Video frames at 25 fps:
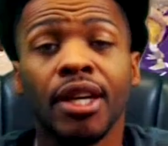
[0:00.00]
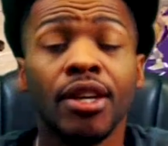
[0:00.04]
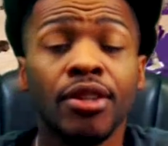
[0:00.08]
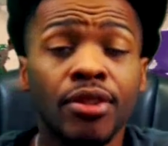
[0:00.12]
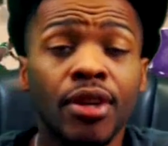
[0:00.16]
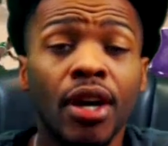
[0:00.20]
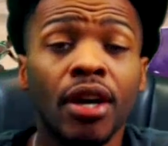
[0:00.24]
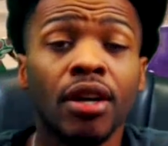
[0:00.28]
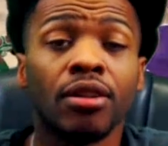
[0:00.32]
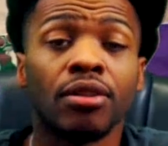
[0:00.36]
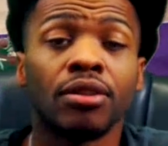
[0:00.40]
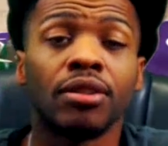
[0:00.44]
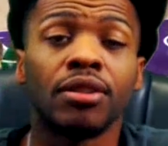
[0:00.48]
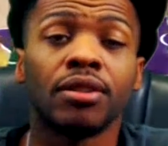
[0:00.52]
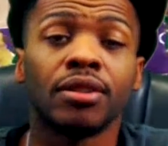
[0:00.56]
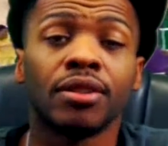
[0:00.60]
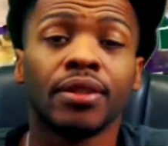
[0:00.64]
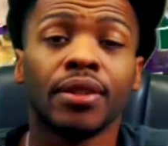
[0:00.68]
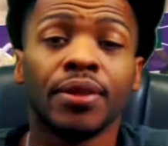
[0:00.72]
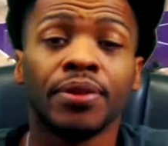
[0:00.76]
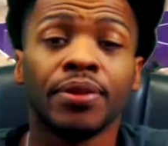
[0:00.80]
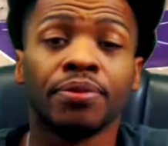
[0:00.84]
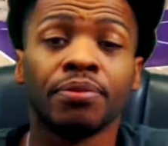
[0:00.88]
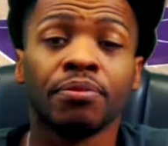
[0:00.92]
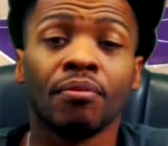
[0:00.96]
you go.
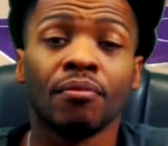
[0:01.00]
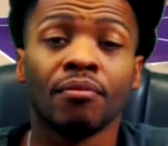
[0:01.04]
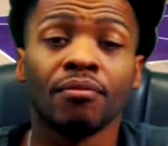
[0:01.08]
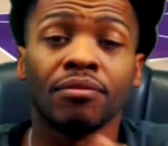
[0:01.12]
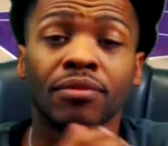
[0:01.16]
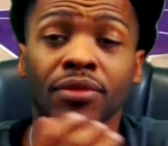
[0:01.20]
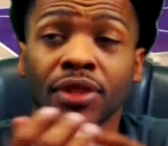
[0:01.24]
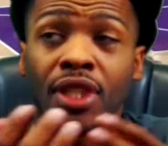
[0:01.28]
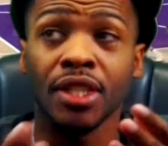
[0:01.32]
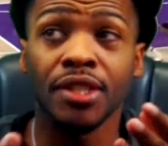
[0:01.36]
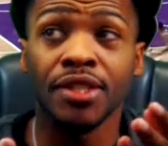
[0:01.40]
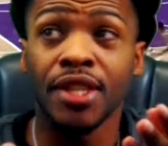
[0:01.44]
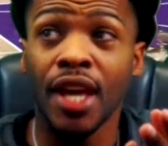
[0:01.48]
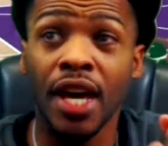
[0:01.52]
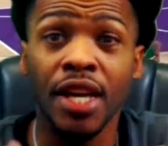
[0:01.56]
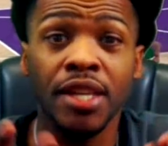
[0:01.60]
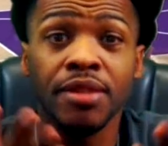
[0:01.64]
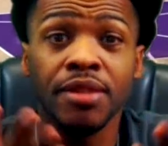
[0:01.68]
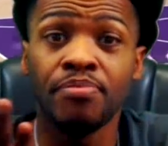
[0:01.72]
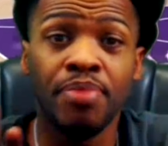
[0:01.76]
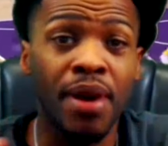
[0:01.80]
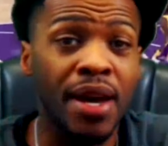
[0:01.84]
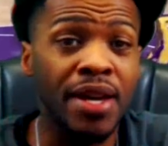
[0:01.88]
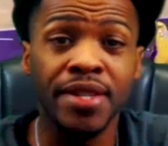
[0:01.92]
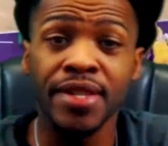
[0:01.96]
Because that's
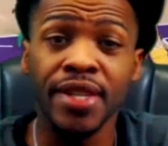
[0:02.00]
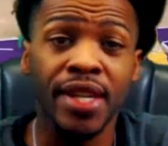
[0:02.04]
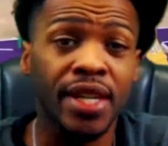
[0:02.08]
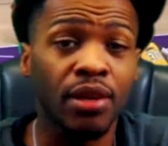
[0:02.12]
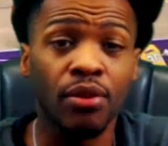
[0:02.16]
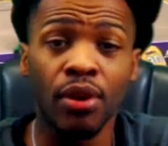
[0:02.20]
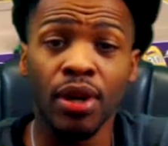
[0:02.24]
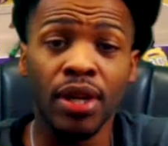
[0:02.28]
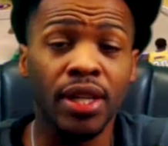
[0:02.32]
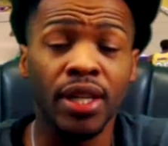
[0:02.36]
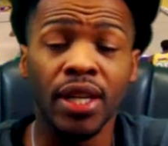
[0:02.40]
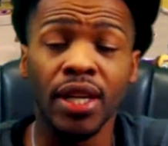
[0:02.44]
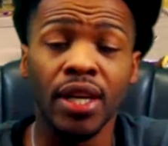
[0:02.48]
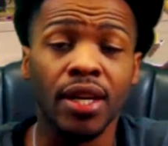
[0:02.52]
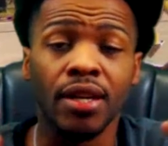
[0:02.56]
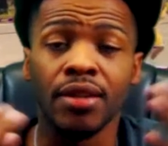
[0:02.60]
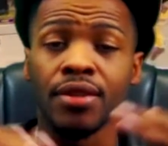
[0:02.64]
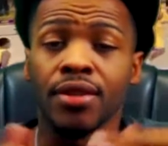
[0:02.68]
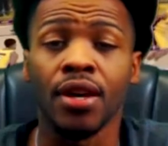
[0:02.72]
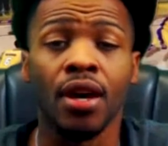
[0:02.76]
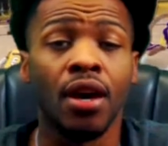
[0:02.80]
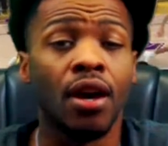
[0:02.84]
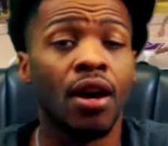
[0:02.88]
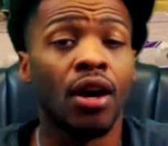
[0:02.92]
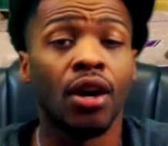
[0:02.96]
basically what it
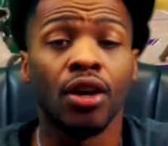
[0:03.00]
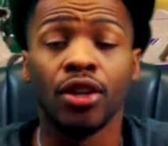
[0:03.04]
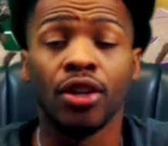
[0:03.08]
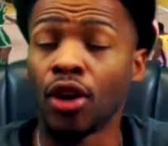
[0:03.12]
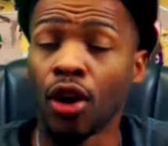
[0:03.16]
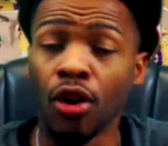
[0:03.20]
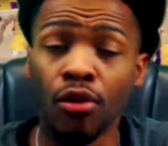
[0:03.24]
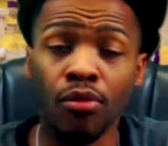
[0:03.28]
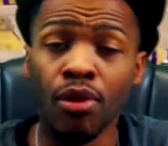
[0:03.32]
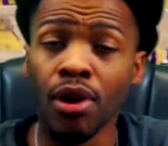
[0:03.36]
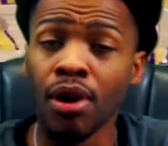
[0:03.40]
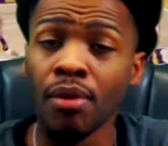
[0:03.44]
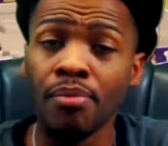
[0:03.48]
is. No more